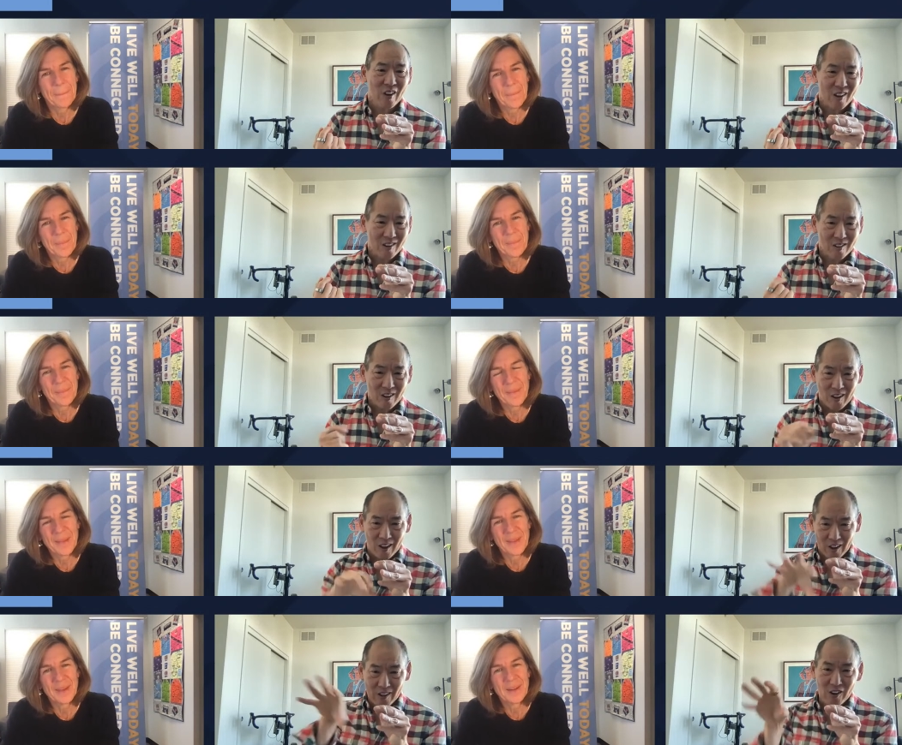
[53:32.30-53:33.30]
Speaker 1: phase
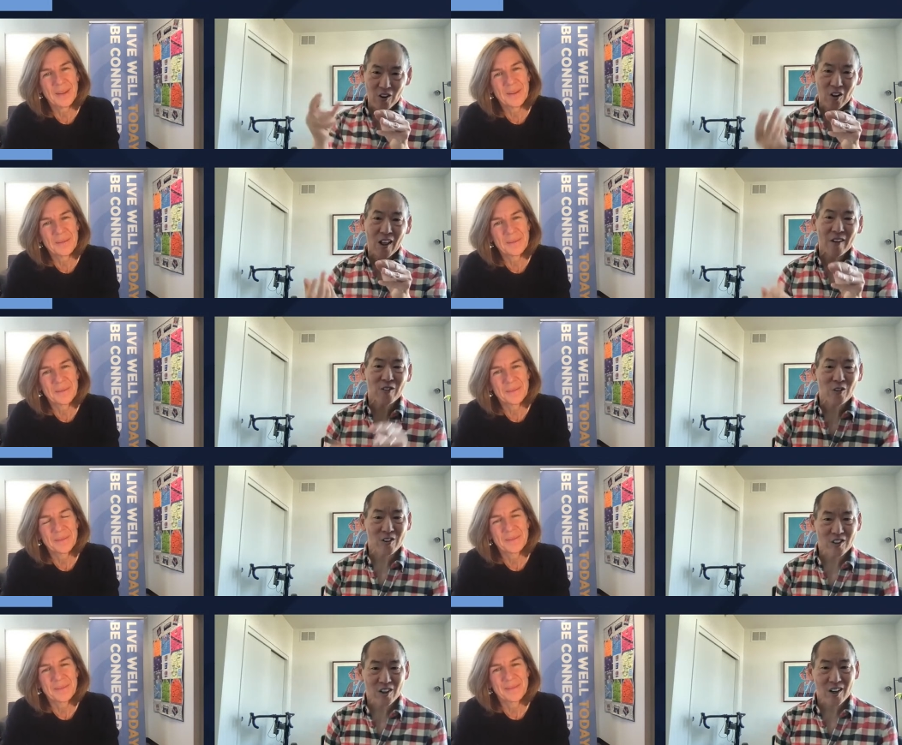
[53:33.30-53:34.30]
and then you'll have to
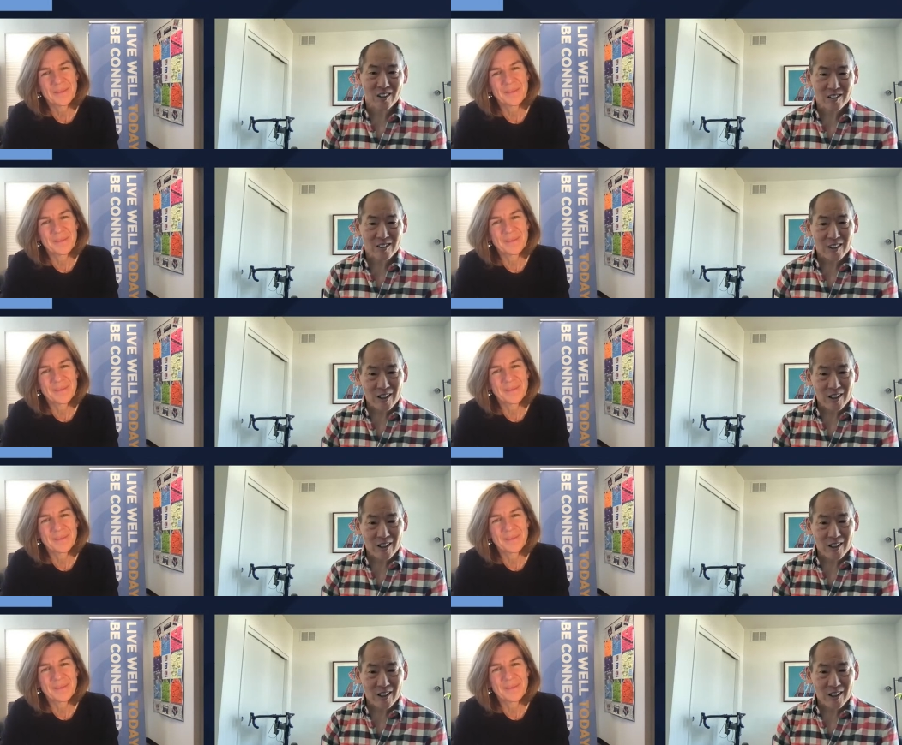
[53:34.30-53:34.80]
adjust.